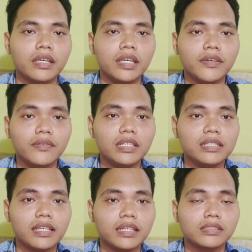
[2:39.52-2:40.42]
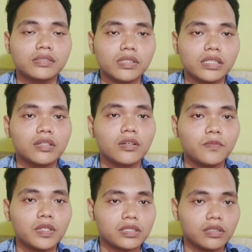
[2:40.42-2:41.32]
If it is said to a grown
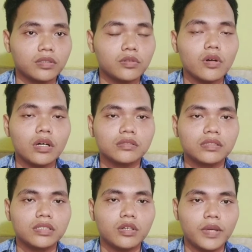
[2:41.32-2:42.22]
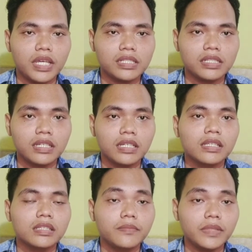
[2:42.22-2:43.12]
person who already obeys,
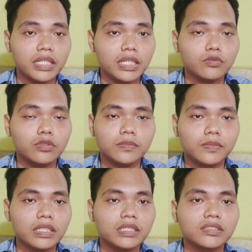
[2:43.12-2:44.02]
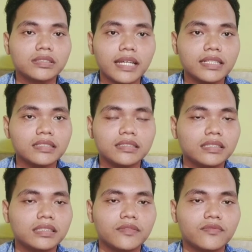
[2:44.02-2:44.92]
the meaning will be
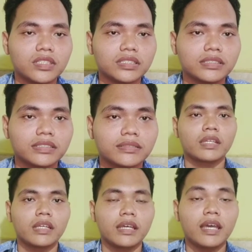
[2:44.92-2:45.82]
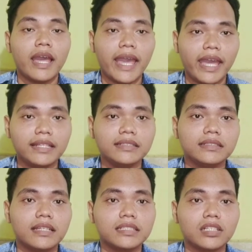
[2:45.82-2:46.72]
entirely different. And
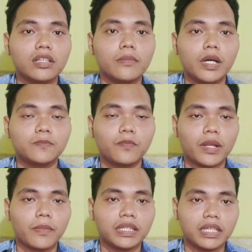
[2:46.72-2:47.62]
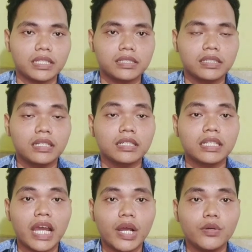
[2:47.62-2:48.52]
that's all about pragmatics.
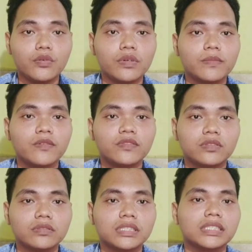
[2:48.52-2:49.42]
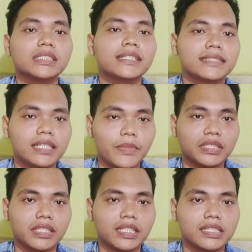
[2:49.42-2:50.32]
Now we move to the
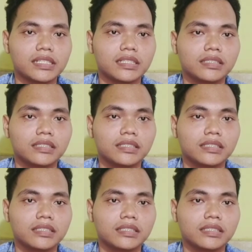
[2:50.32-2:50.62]
semantics.